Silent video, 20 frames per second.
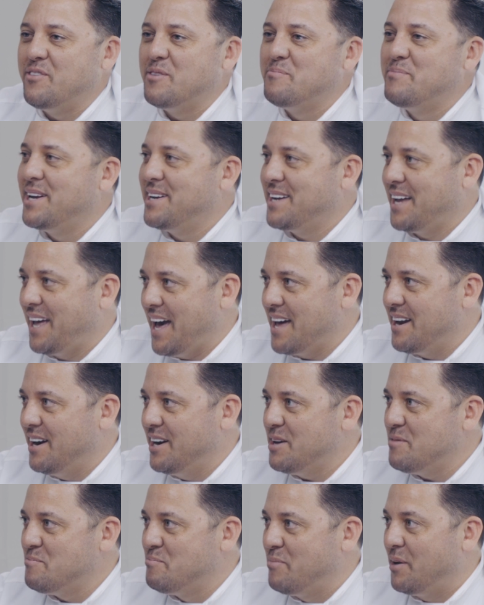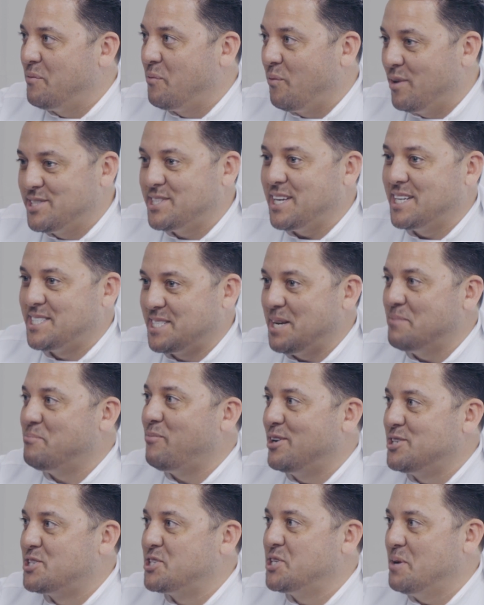never been to Canada, but once I
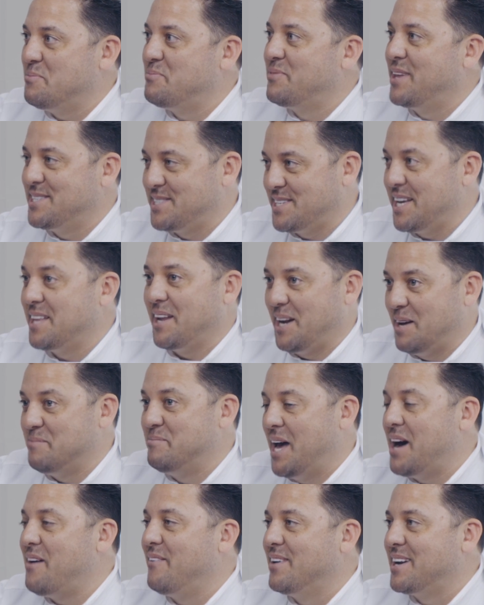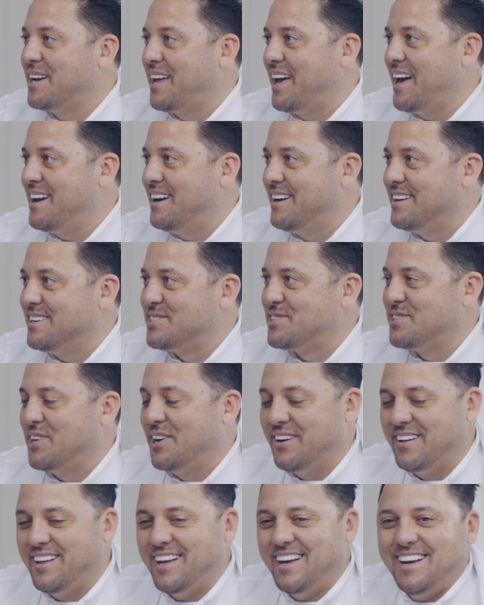step on ship, they say that I'm now in Canada. So
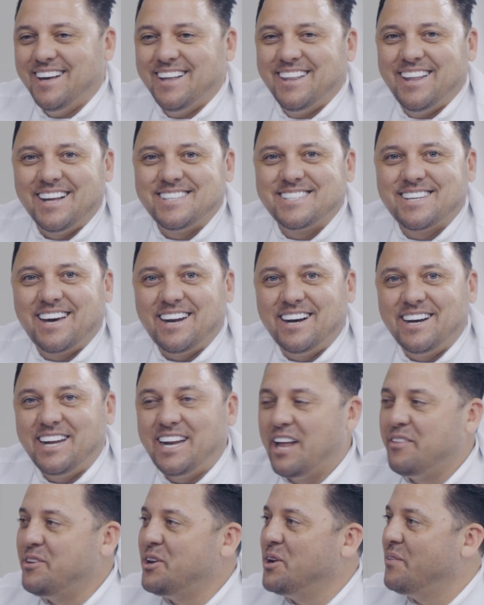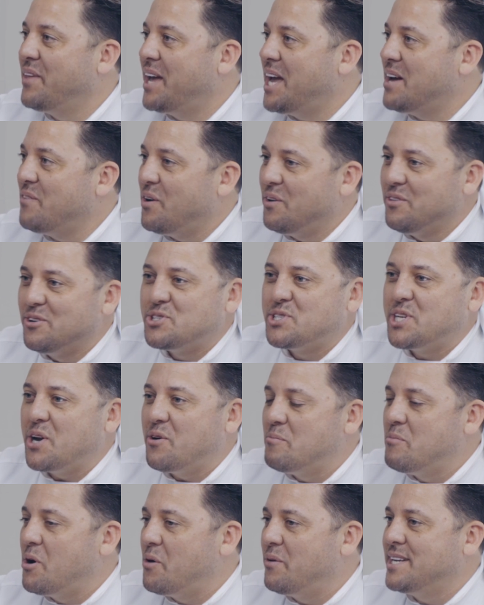that's kind of neat. And, they have all their
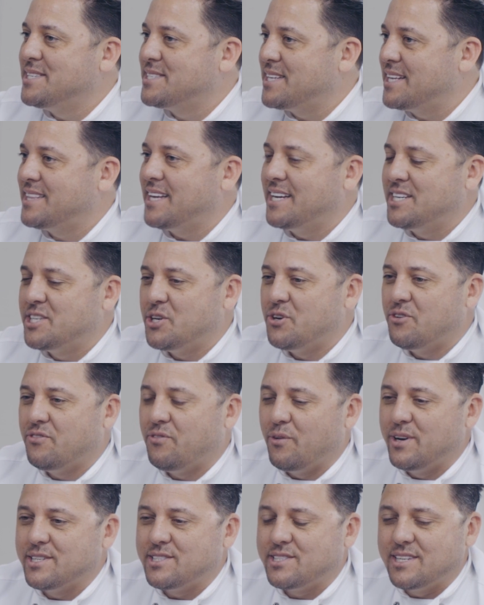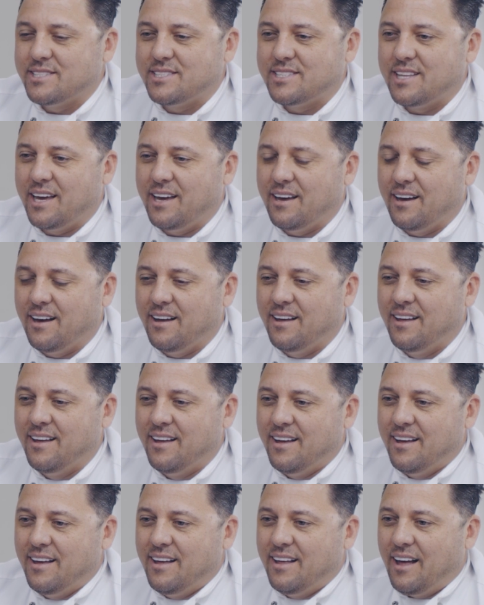ceremonies that they do. For instance,
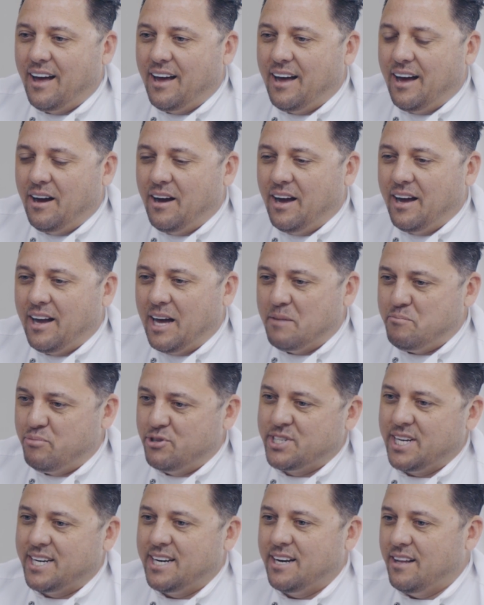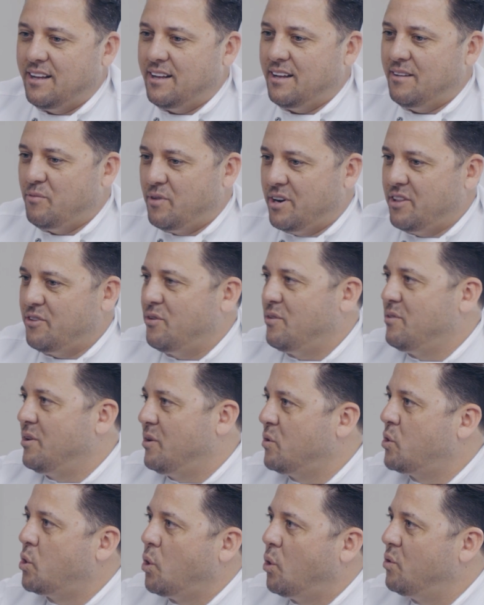I got presented one of their
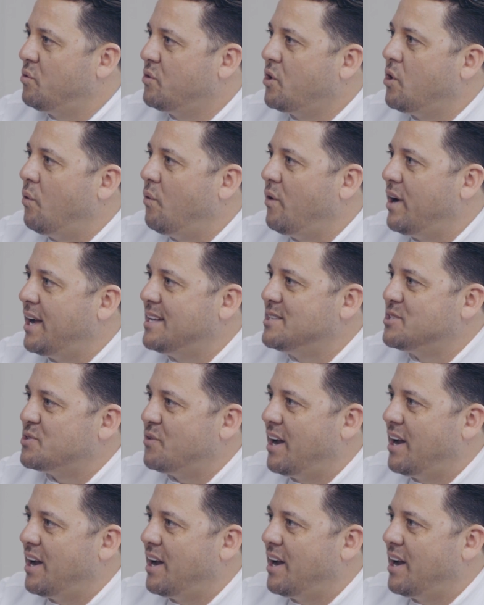little gold coins,